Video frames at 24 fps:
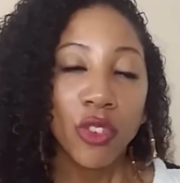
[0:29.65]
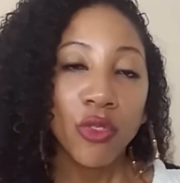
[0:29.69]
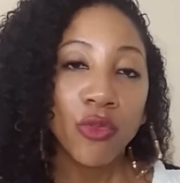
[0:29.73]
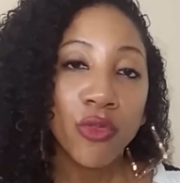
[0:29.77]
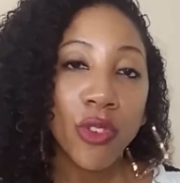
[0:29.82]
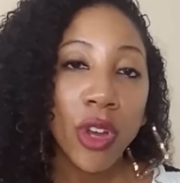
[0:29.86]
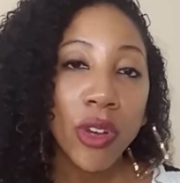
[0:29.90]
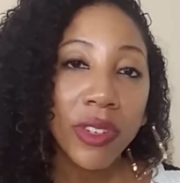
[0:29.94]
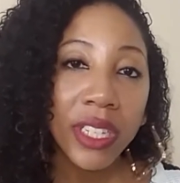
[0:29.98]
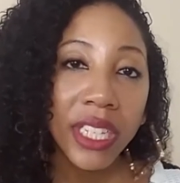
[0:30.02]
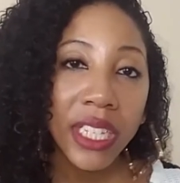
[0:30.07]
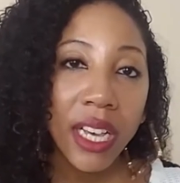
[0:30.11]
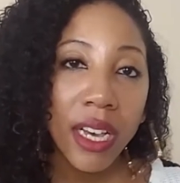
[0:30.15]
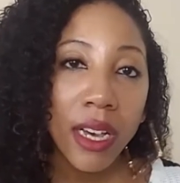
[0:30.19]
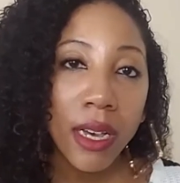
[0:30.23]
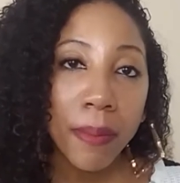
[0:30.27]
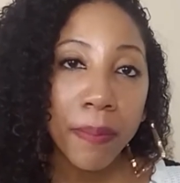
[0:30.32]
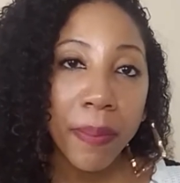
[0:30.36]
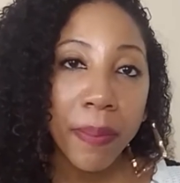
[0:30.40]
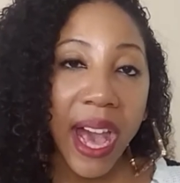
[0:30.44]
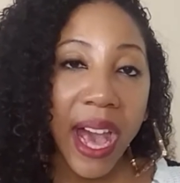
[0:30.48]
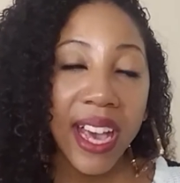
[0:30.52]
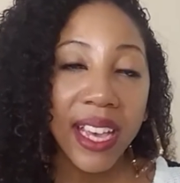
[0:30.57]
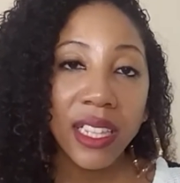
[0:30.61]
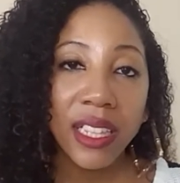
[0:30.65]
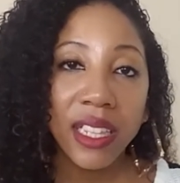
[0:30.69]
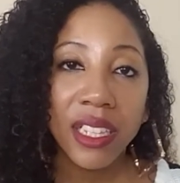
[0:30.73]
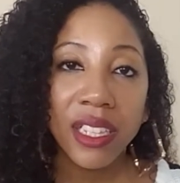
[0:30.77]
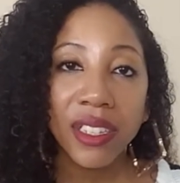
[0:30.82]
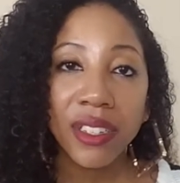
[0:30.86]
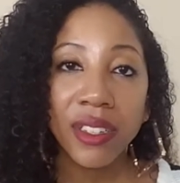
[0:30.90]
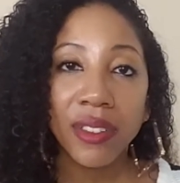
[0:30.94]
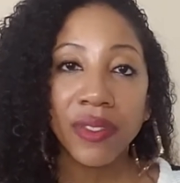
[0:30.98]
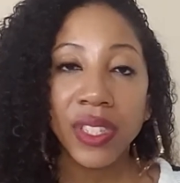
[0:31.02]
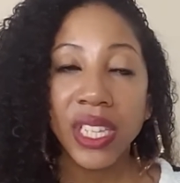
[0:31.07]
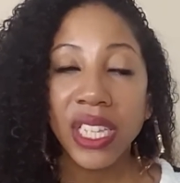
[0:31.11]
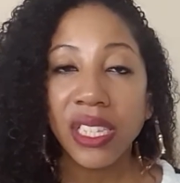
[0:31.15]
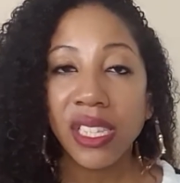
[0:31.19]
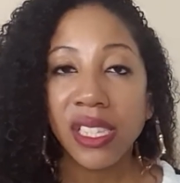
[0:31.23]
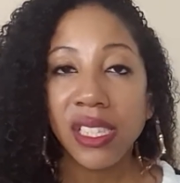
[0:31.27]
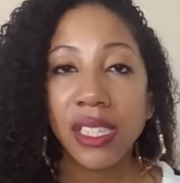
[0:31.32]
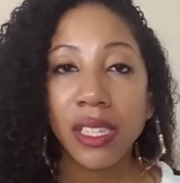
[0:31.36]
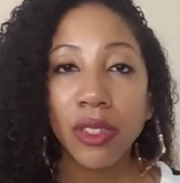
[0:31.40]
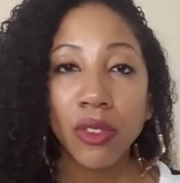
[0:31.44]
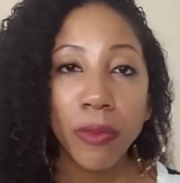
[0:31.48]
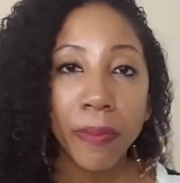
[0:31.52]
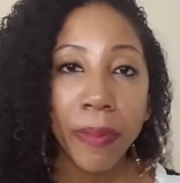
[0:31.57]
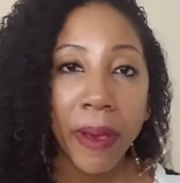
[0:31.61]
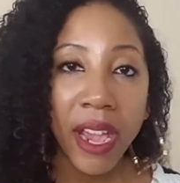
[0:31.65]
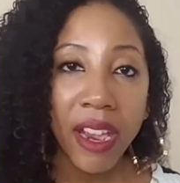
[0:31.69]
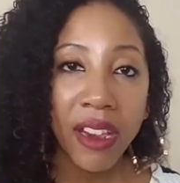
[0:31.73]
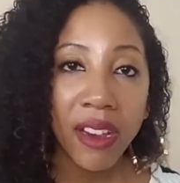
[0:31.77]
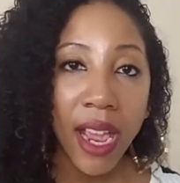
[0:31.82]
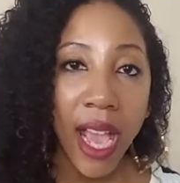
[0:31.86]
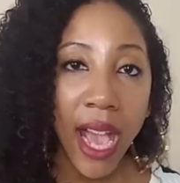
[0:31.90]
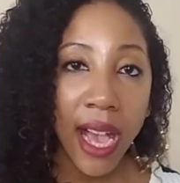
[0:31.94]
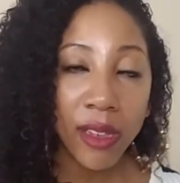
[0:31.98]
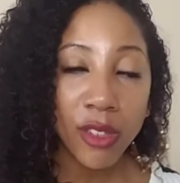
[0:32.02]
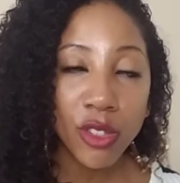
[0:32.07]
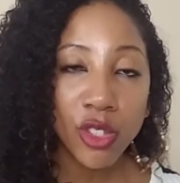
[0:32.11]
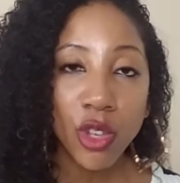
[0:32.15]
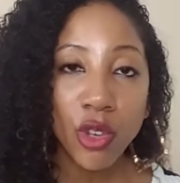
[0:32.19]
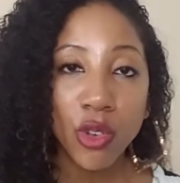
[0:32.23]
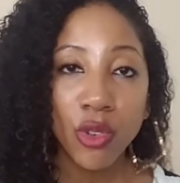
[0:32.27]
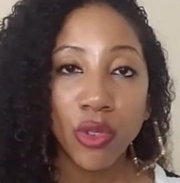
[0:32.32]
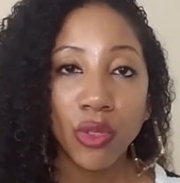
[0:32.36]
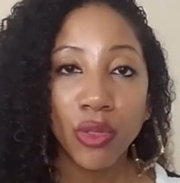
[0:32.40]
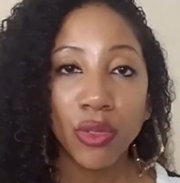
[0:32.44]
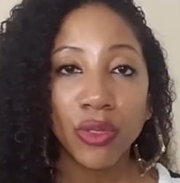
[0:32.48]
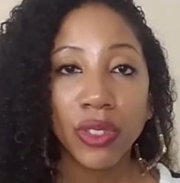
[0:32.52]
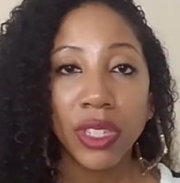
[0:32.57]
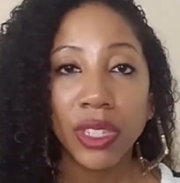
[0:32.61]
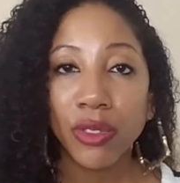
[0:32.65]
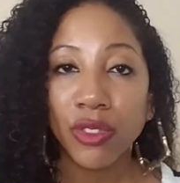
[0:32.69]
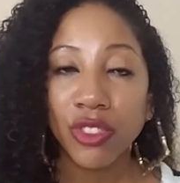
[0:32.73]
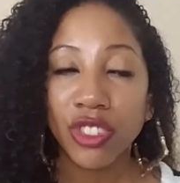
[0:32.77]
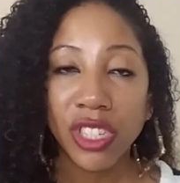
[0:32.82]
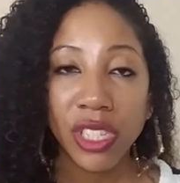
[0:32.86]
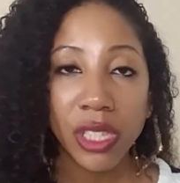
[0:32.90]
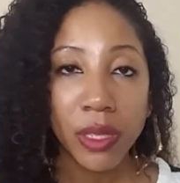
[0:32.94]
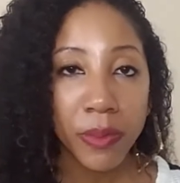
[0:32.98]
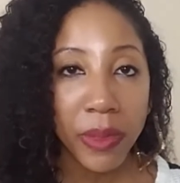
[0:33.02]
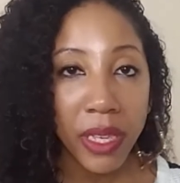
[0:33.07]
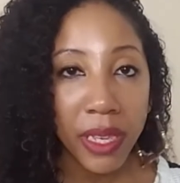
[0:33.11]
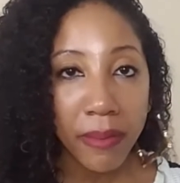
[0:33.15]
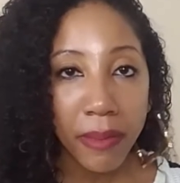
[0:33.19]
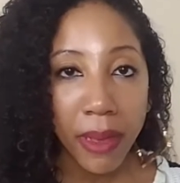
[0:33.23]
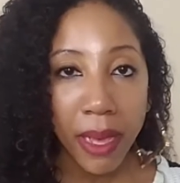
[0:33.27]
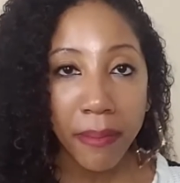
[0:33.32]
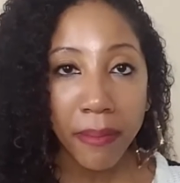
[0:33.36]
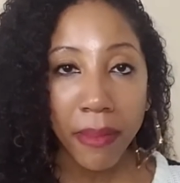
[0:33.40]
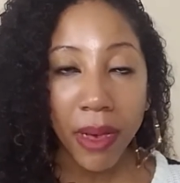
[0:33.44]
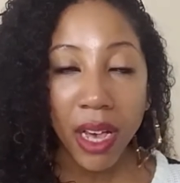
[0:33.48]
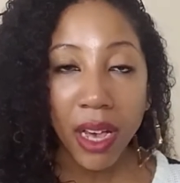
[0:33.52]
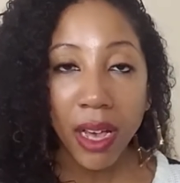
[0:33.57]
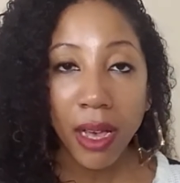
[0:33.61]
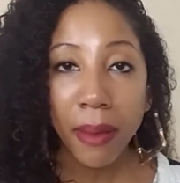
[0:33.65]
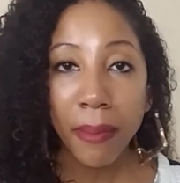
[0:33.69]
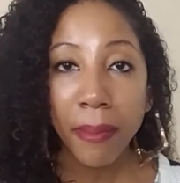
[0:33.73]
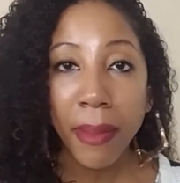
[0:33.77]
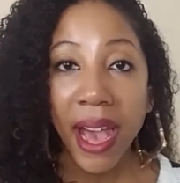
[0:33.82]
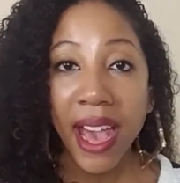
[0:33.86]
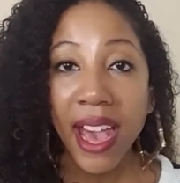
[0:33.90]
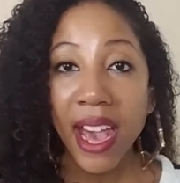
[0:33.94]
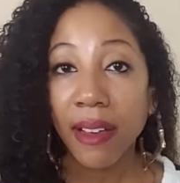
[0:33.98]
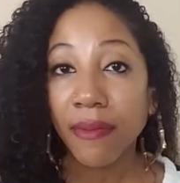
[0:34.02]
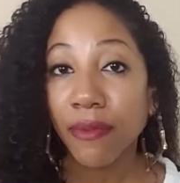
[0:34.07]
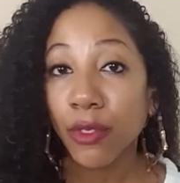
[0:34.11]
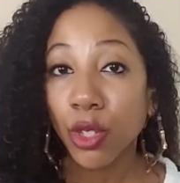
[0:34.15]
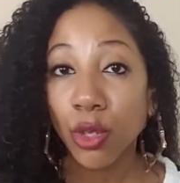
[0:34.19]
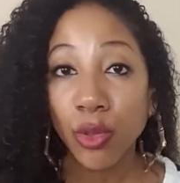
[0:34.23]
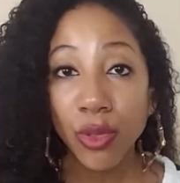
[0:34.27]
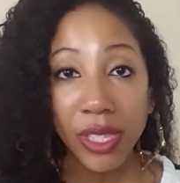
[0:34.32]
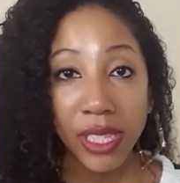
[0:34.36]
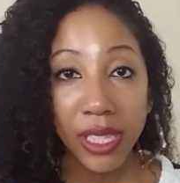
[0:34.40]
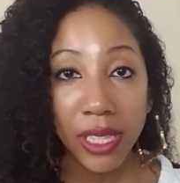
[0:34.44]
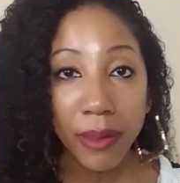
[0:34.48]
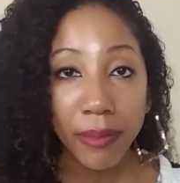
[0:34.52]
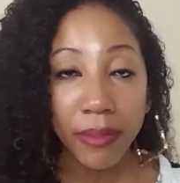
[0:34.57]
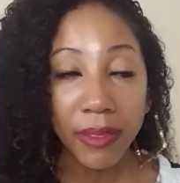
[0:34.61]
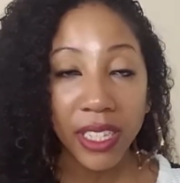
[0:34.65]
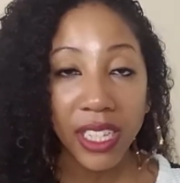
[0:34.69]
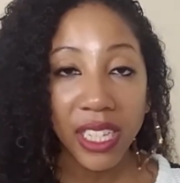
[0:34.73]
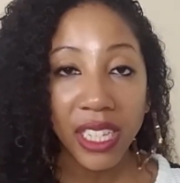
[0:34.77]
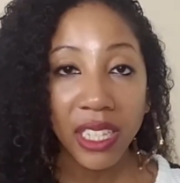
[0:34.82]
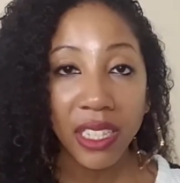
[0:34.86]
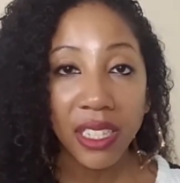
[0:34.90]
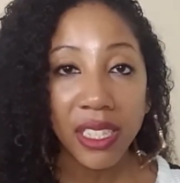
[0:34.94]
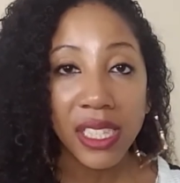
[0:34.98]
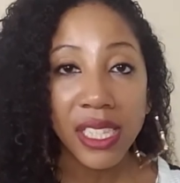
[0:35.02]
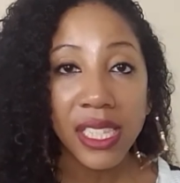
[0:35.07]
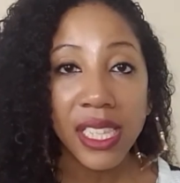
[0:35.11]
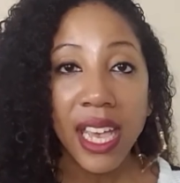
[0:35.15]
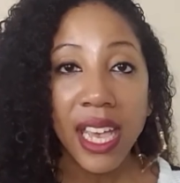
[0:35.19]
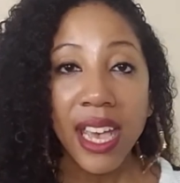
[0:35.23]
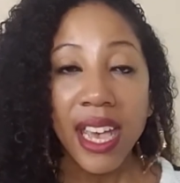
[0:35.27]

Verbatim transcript: Growing up, I lived in a single parent household. It was just me and my mom. I have no siblings.